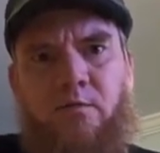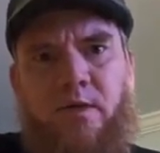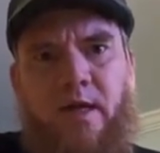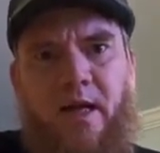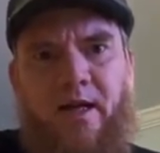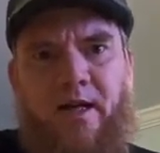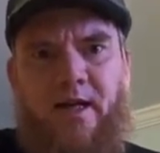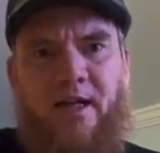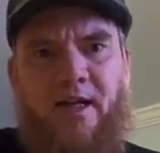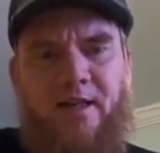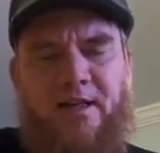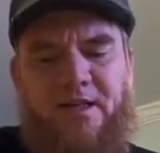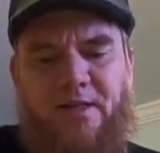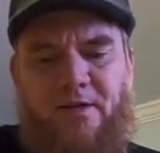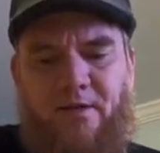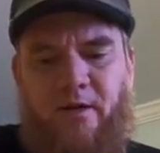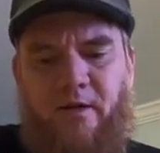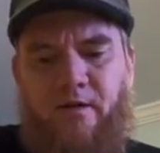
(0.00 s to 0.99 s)
kind of get
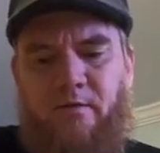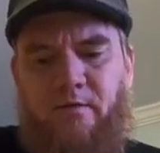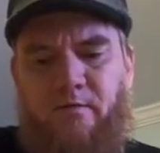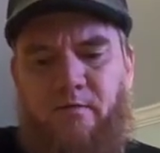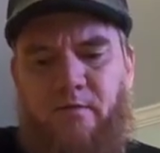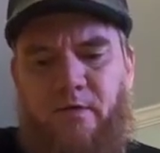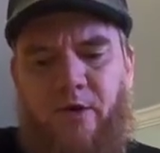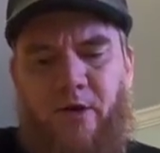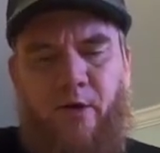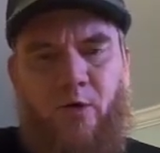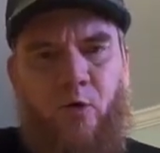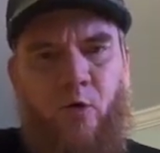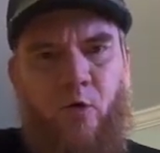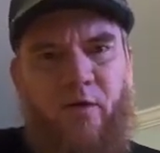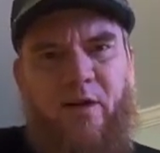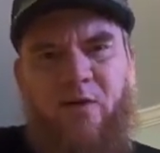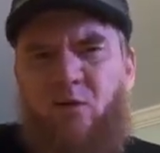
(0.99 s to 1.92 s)
us in the groove.